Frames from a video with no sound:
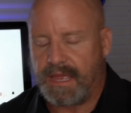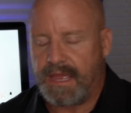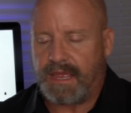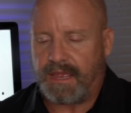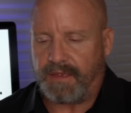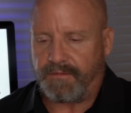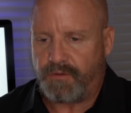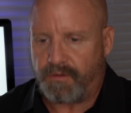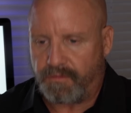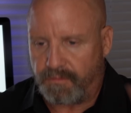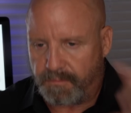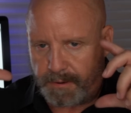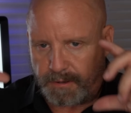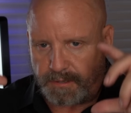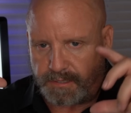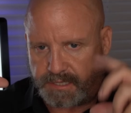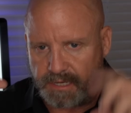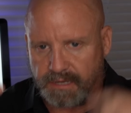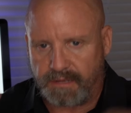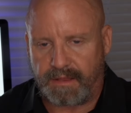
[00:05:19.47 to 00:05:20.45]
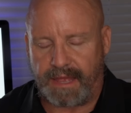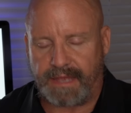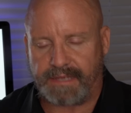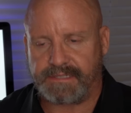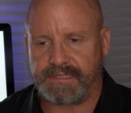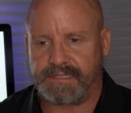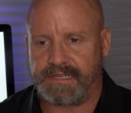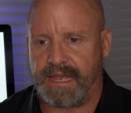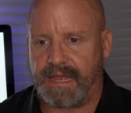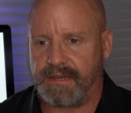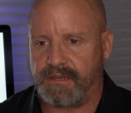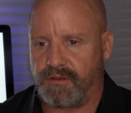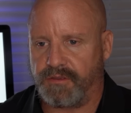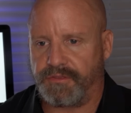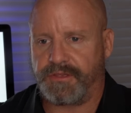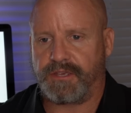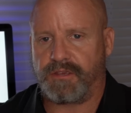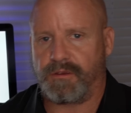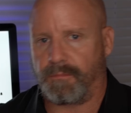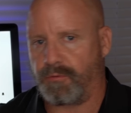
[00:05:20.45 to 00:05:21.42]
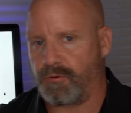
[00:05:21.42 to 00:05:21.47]
If you have a pair of sunglasses on, you
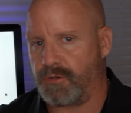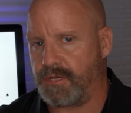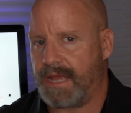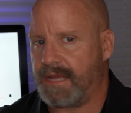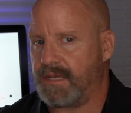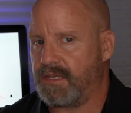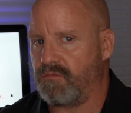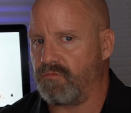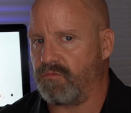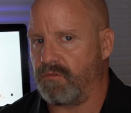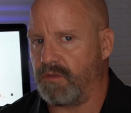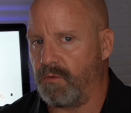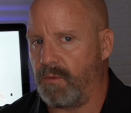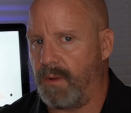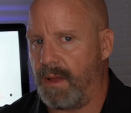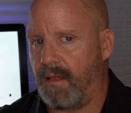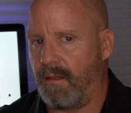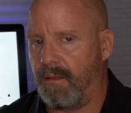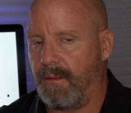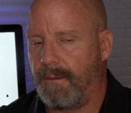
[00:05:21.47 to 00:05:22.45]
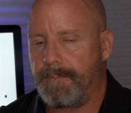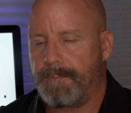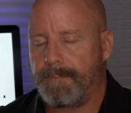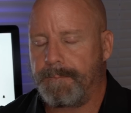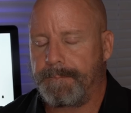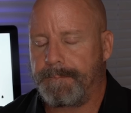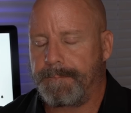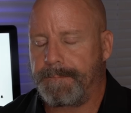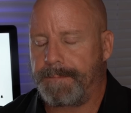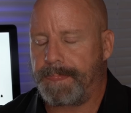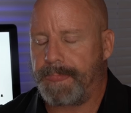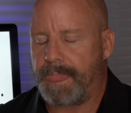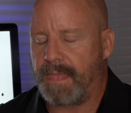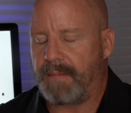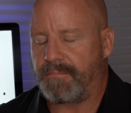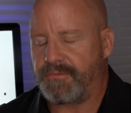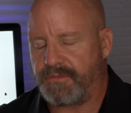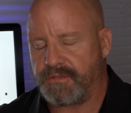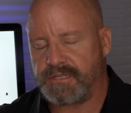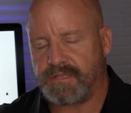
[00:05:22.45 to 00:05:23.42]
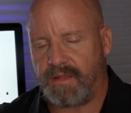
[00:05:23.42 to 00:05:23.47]
think you're protected really well,
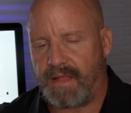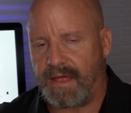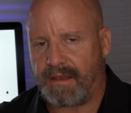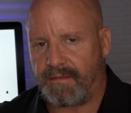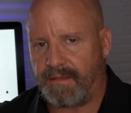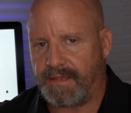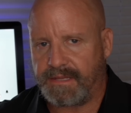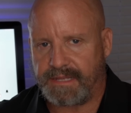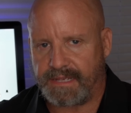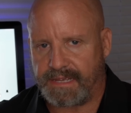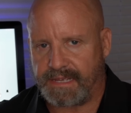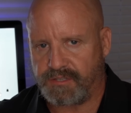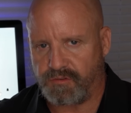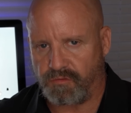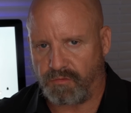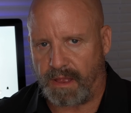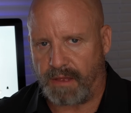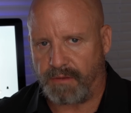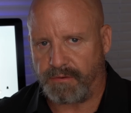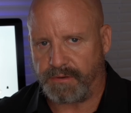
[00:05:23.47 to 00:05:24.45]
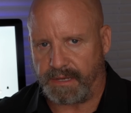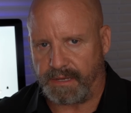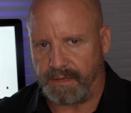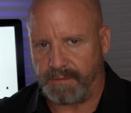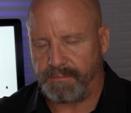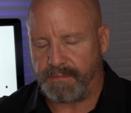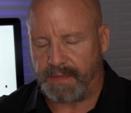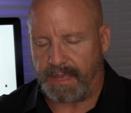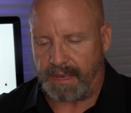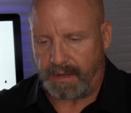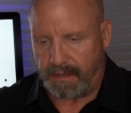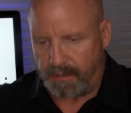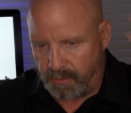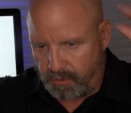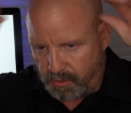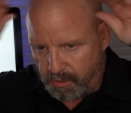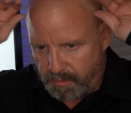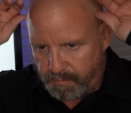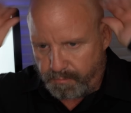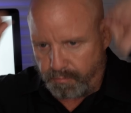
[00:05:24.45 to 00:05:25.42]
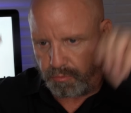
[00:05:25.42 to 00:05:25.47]
but there's a lot of light that gets around it, and a
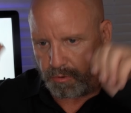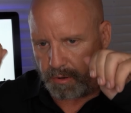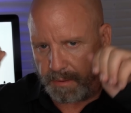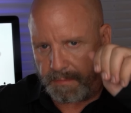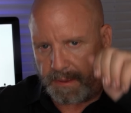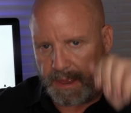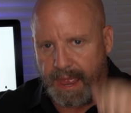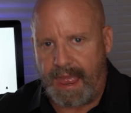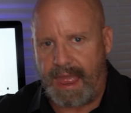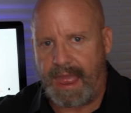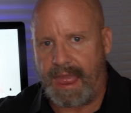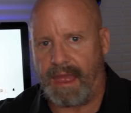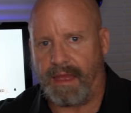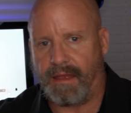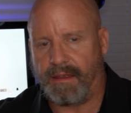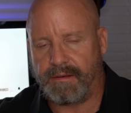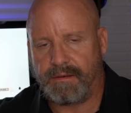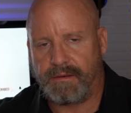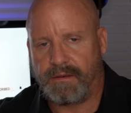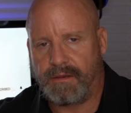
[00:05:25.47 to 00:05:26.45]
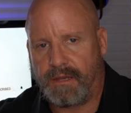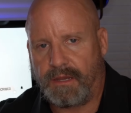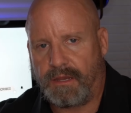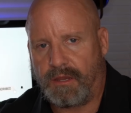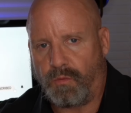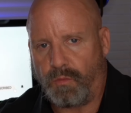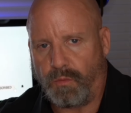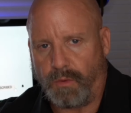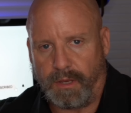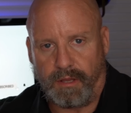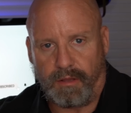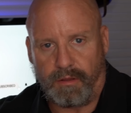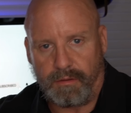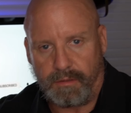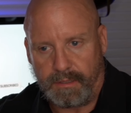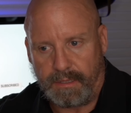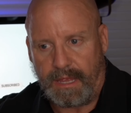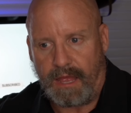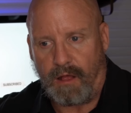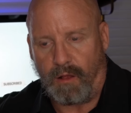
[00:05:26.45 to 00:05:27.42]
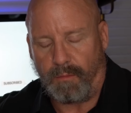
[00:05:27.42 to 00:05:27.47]
good brim hat will
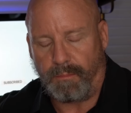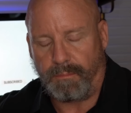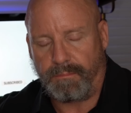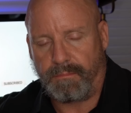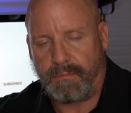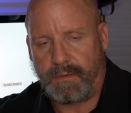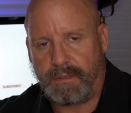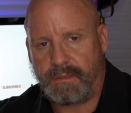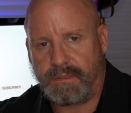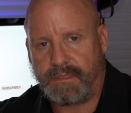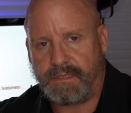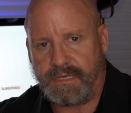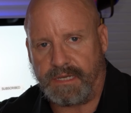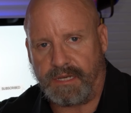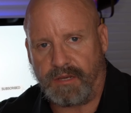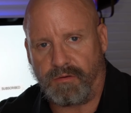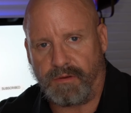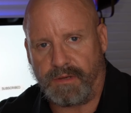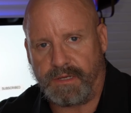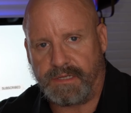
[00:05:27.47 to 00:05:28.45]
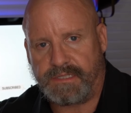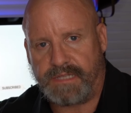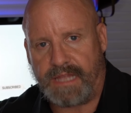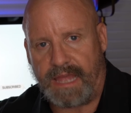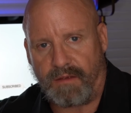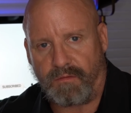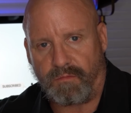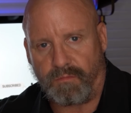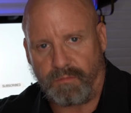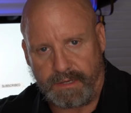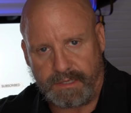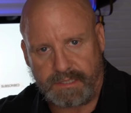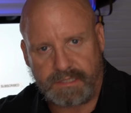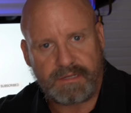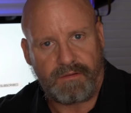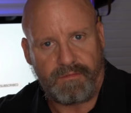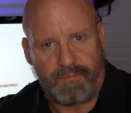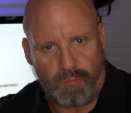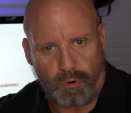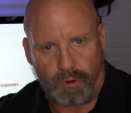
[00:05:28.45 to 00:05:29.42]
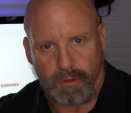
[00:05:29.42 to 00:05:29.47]
help decrease that risk
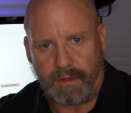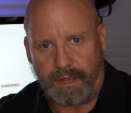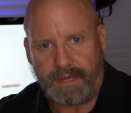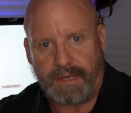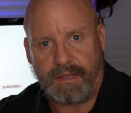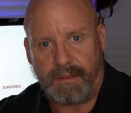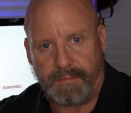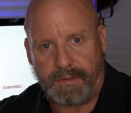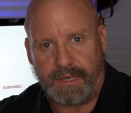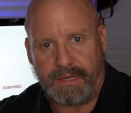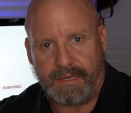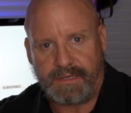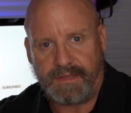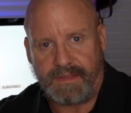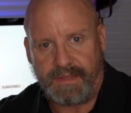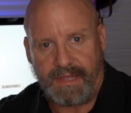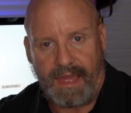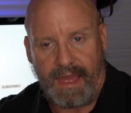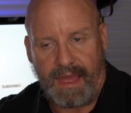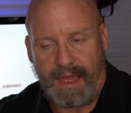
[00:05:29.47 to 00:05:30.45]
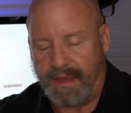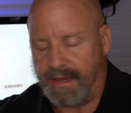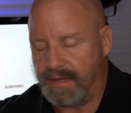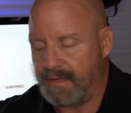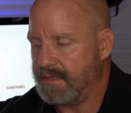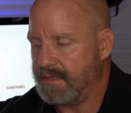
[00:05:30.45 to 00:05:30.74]
of more light coming into the eye.